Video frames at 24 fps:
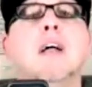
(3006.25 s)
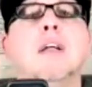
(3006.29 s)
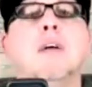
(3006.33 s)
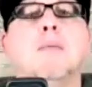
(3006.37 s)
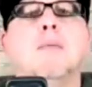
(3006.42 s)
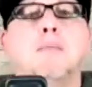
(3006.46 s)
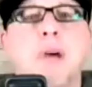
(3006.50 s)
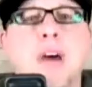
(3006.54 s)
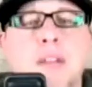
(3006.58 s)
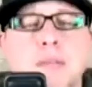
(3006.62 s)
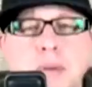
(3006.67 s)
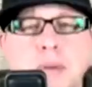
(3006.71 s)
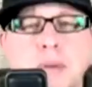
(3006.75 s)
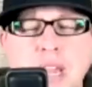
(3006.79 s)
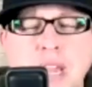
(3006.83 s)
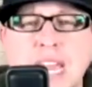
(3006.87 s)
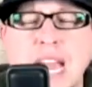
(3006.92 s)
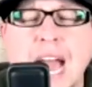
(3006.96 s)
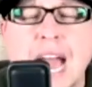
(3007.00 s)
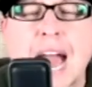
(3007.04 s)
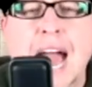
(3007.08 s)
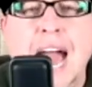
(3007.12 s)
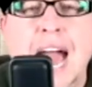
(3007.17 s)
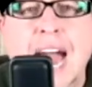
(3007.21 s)
Brother Ricky,
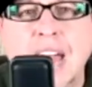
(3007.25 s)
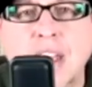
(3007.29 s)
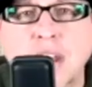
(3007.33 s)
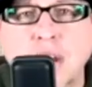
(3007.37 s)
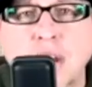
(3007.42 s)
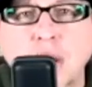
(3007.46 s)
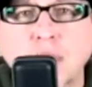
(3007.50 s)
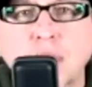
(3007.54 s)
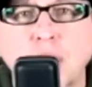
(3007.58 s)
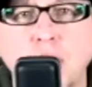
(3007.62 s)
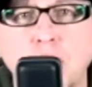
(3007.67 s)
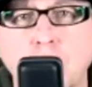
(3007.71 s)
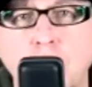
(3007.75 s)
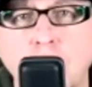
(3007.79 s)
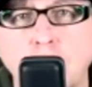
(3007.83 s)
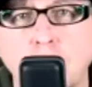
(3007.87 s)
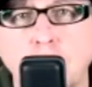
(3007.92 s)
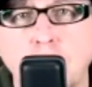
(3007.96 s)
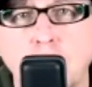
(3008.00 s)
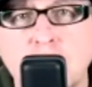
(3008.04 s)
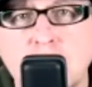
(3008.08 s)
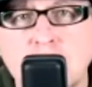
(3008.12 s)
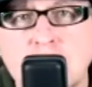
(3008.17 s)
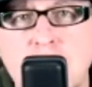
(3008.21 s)
I knew the Lord at
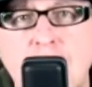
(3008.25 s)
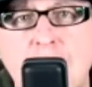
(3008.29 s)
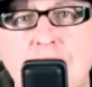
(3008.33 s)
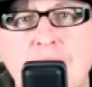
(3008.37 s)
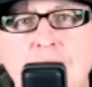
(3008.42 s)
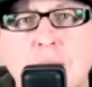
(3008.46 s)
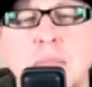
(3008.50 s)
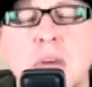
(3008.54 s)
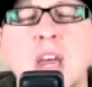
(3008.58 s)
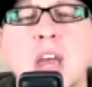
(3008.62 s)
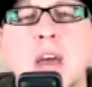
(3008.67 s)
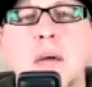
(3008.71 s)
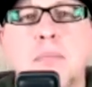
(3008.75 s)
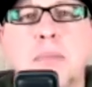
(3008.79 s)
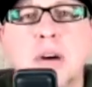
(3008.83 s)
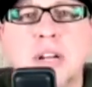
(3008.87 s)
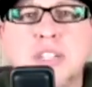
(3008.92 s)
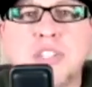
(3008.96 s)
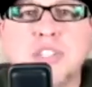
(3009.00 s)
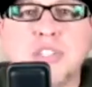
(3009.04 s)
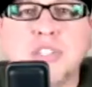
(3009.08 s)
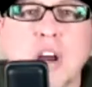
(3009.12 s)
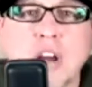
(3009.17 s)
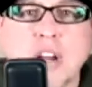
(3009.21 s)
one time, but
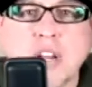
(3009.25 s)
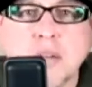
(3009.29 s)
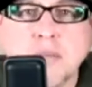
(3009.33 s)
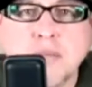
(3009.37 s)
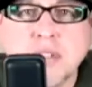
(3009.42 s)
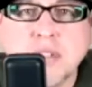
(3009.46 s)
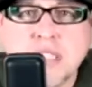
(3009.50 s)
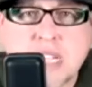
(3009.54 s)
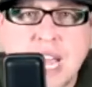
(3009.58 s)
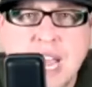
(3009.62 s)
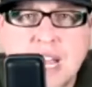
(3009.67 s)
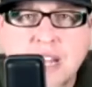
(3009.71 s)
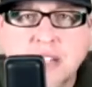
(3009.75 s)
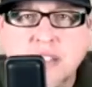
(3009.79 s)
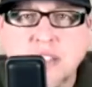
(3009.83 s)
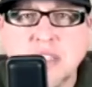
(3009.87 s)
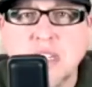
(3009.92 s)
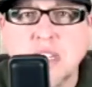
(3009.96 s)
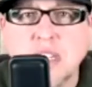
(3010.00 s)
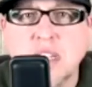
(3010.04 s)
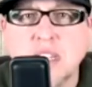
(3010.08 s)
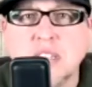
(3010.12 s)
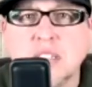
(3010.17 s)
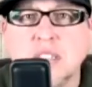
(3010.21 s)

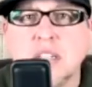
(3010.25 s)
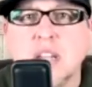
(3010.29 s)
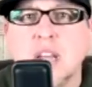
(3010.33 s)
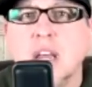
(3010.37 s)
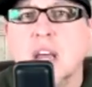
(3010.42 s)
circumstances,